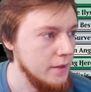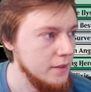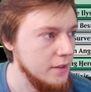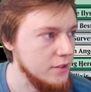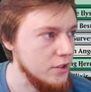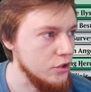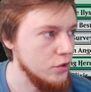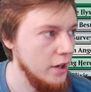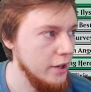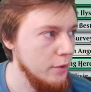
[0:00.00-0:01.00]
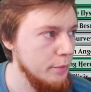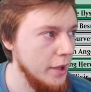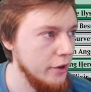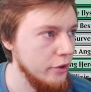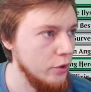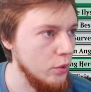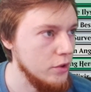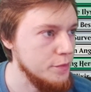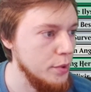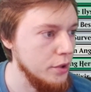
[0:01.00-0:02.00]
Is the Triome better or
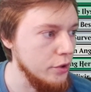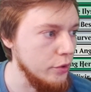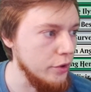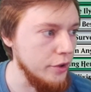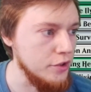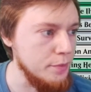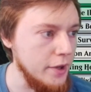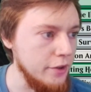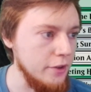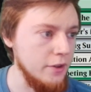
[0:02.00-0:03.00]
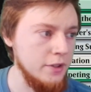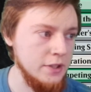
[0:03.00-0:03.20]
is Pelucranos better?